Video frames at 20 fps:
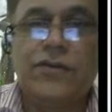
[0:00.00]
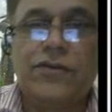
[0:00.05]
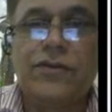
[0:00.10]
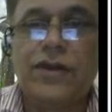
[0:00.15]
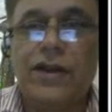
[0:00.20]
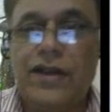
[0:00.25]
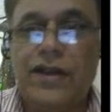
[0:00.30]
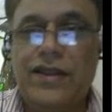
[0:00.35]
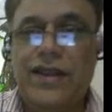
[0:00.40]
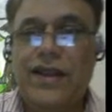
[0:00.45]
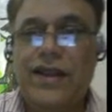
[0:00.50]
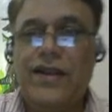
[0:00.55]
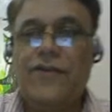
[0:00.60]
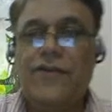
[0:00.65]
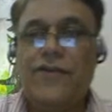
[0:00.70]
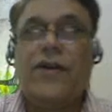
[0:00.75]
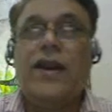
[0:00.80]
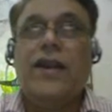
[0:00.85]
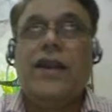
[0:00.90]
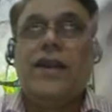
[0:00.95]
society. They
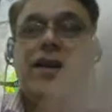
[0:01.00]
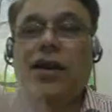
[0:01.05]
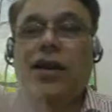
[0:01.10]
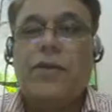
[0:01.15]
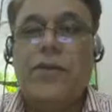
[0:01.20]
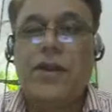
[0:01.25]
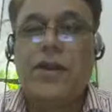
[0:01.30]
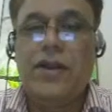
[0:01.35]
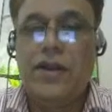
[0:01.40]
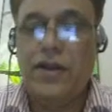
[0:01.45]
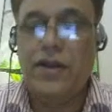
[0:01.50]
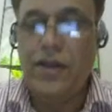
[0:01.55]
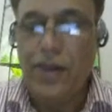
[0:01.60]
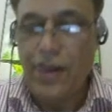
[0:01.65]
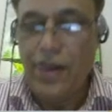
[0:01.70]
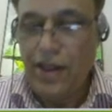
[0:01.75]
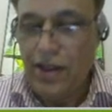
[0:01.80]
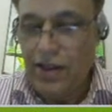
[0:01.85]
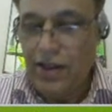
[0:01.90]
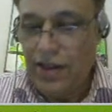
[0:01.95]
define it.
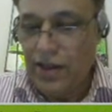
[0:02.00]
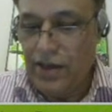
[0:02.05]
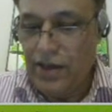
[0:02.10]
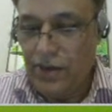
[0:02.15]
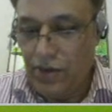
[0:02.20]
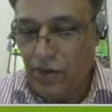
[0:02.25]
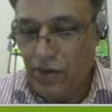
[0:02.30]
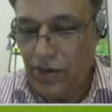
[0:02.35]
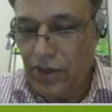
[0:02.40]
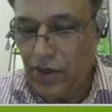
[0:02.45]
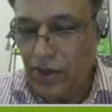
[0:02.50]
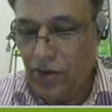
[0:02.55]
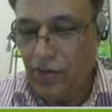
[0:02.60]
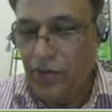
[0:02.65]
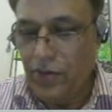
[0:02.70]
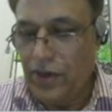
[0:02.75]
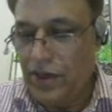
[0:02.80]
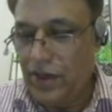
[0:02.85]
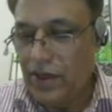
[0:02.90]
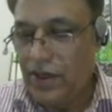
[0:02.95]
Not
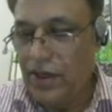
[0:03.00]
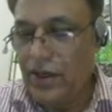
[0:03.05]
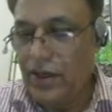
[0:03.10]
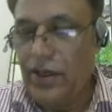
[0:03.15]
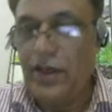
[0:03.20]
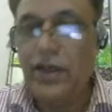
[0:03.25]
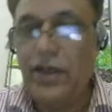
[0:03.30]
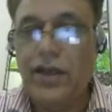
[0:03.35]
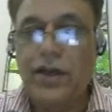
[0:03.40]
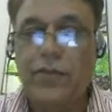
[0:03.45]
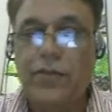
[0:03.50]
automatically.